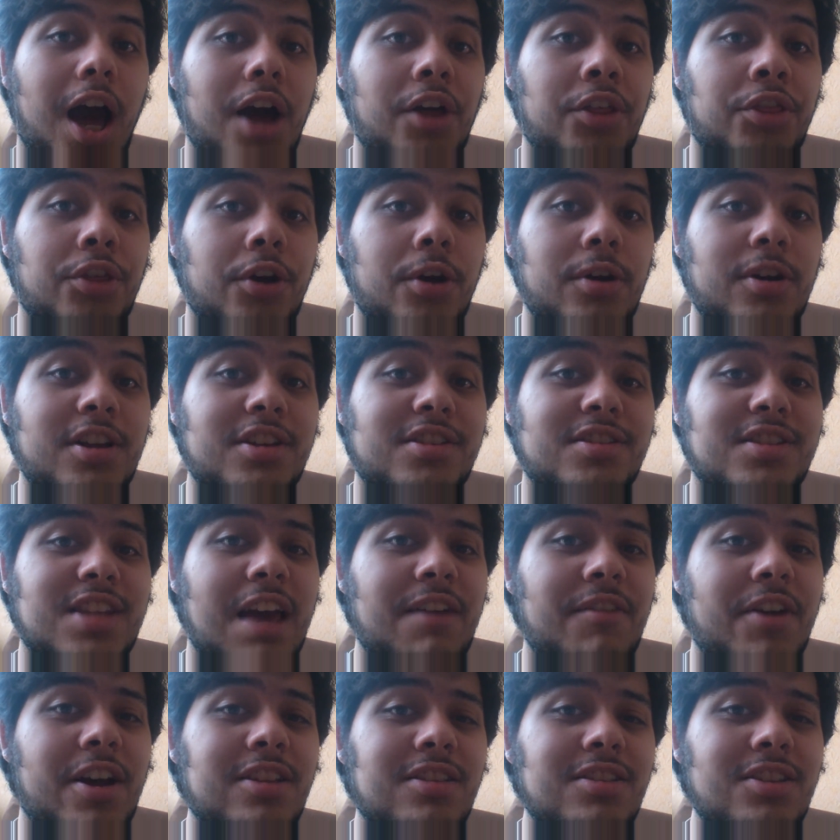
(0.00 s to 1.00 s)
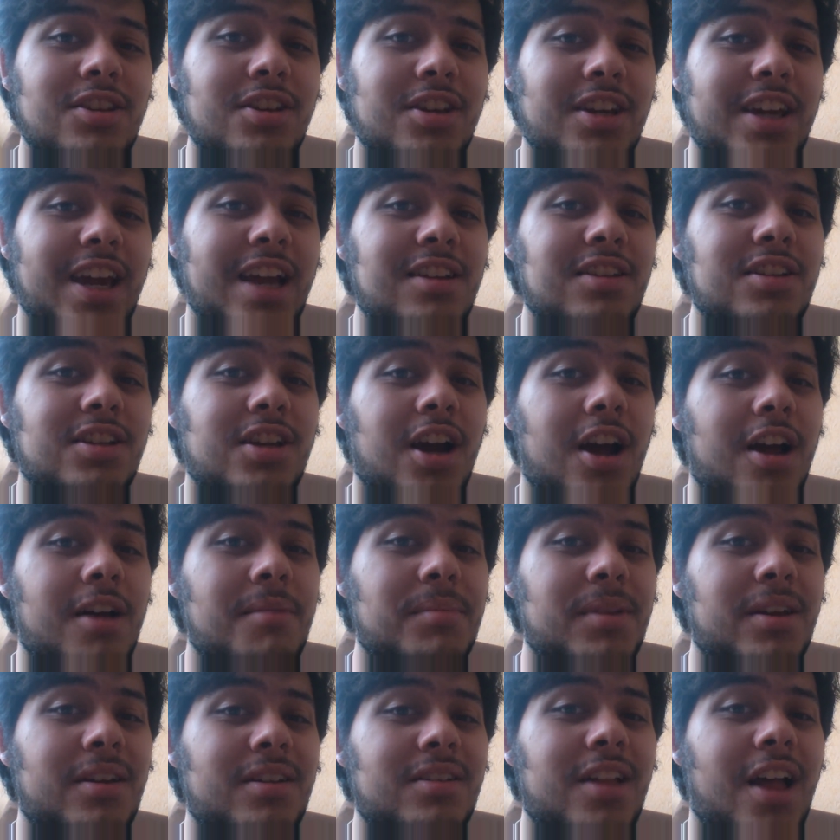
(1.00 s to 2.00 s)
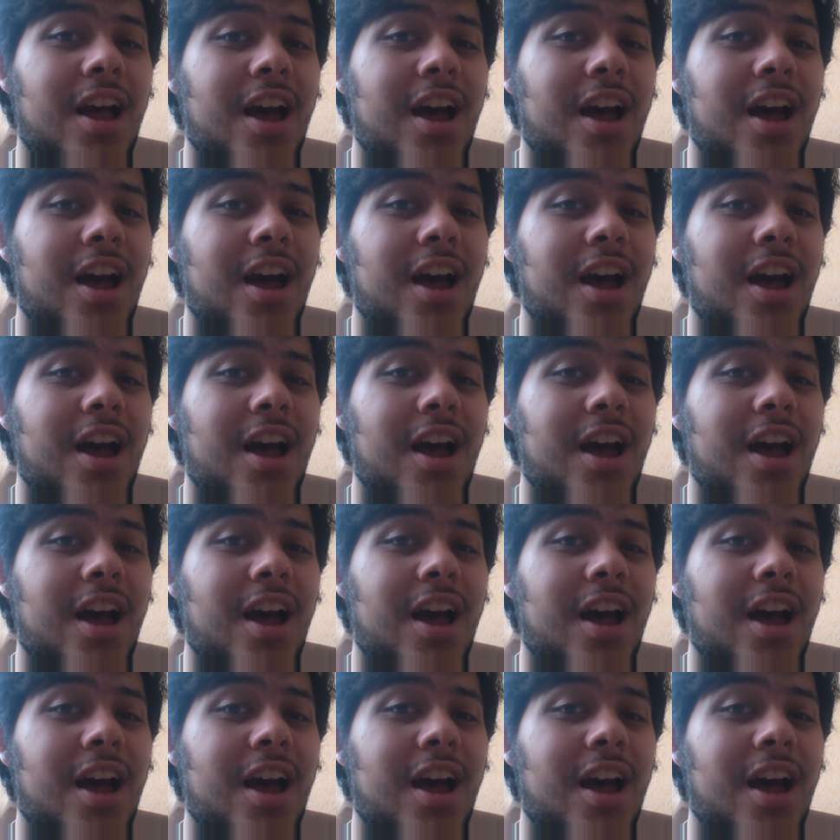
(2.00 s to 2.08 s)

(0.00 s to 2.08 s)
37, you can call me